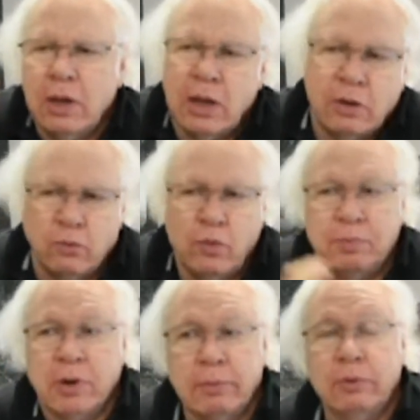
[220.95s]
And we
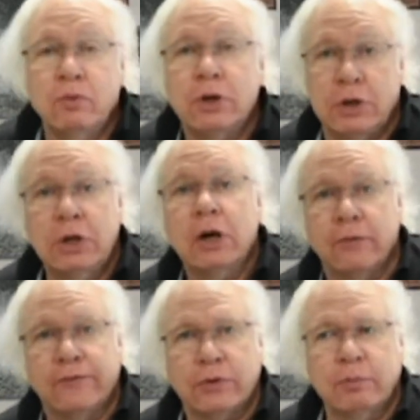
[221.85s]
probably wouldn't know
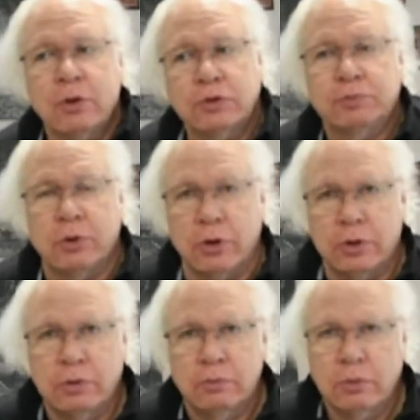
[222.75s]
for the most part,
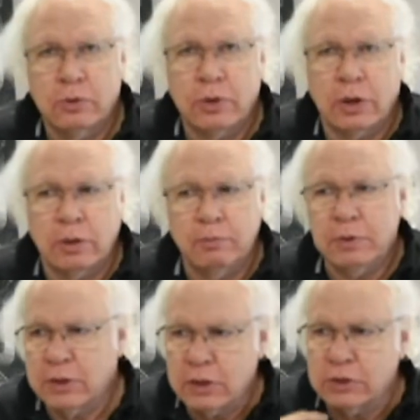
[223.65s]
okay,
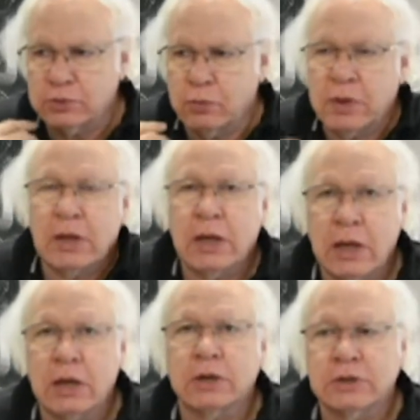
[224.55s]
because we
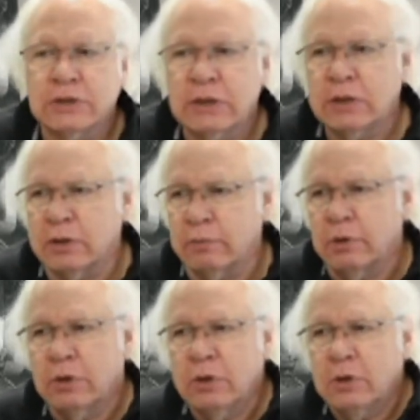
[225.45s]
can't see them.
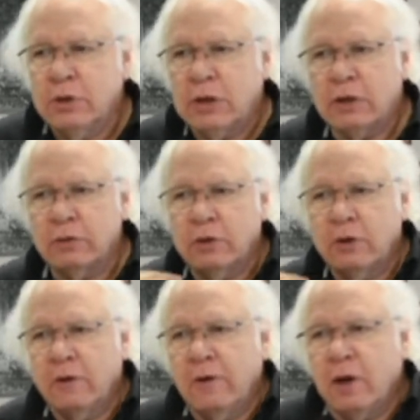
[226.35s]
Now,
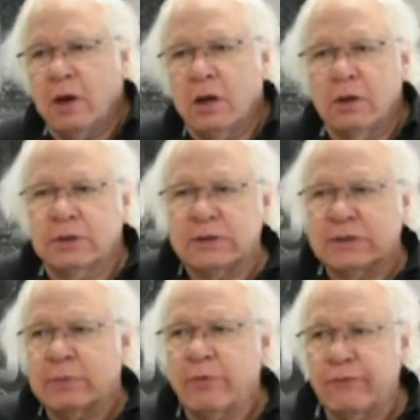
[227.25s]

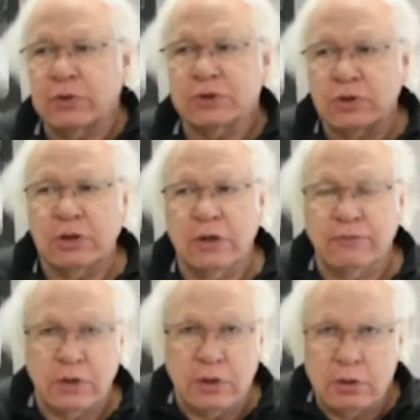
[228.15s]
some of us are
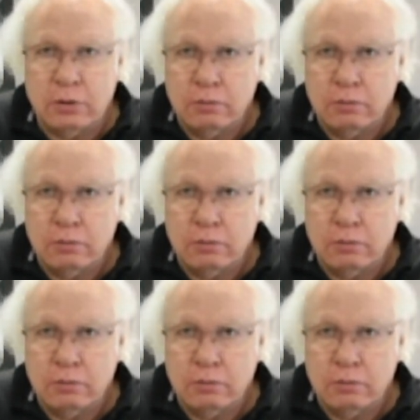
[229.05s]
gifted.